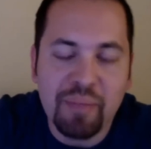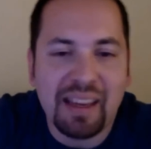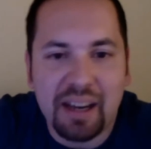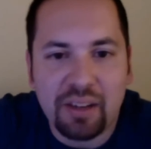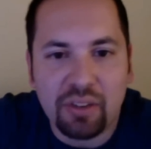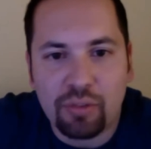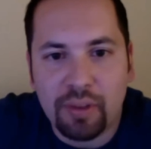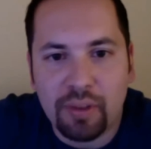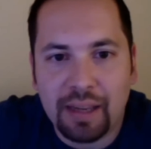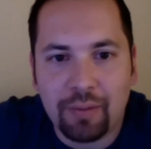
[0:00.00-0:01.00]
main characters
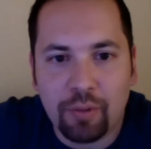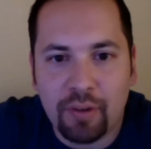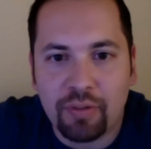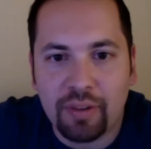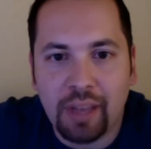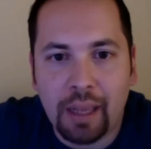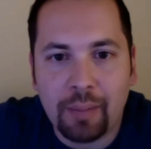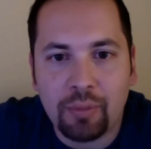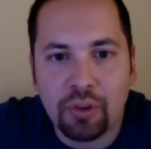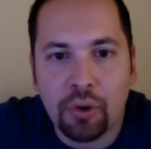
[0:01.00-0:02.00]
from our friends'
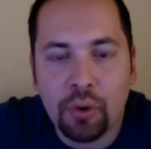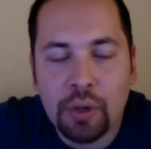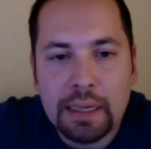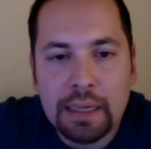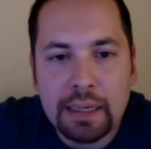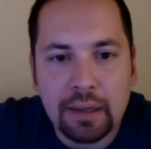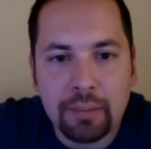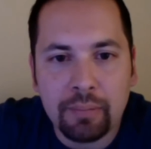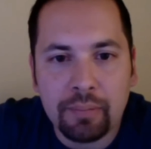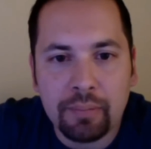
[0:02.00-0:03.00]
games. So
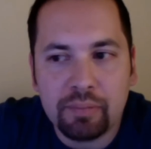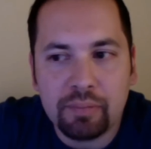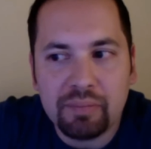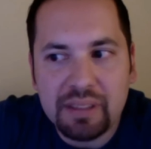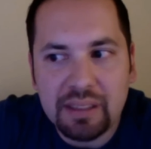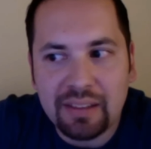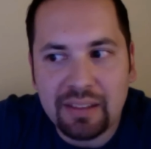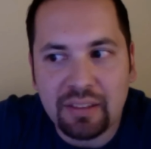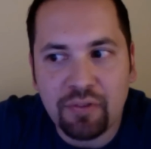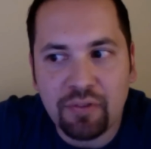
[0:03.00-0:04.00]

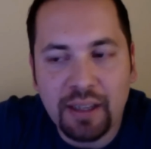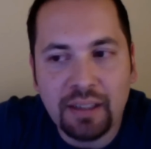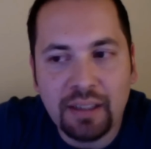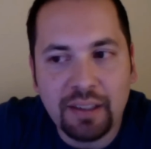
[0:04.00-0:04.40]
it's a very